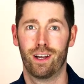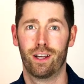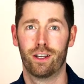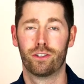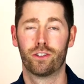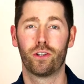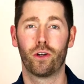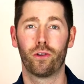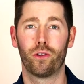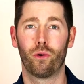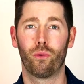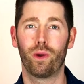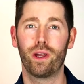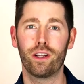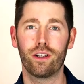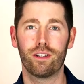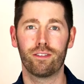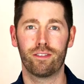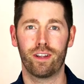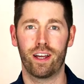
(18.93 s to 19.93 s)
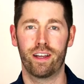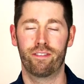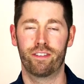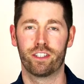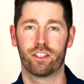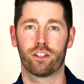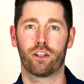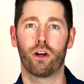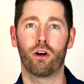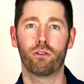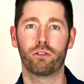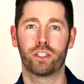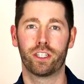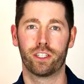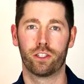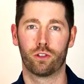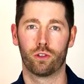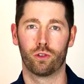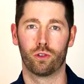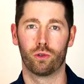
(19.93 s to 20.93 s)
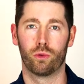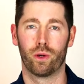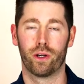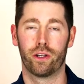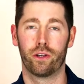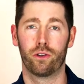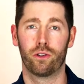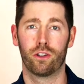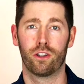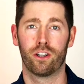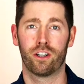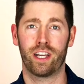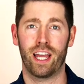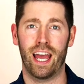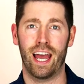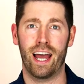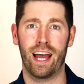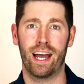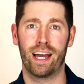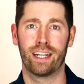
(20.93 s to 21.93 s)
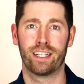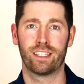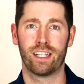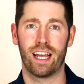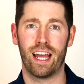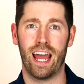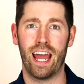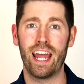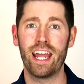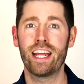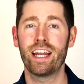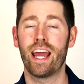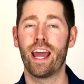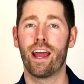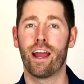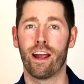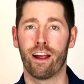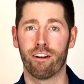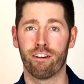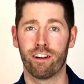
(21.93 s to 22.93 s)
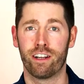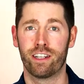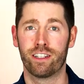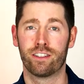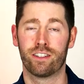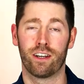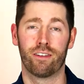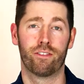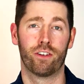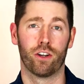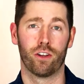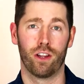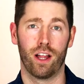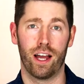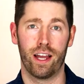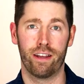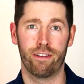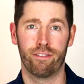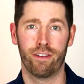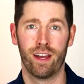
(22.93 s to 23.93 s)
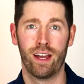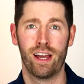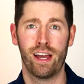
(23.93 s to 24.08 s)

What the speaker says: So the Wheel of Life is a coaching tool where you look at 8 areas of your life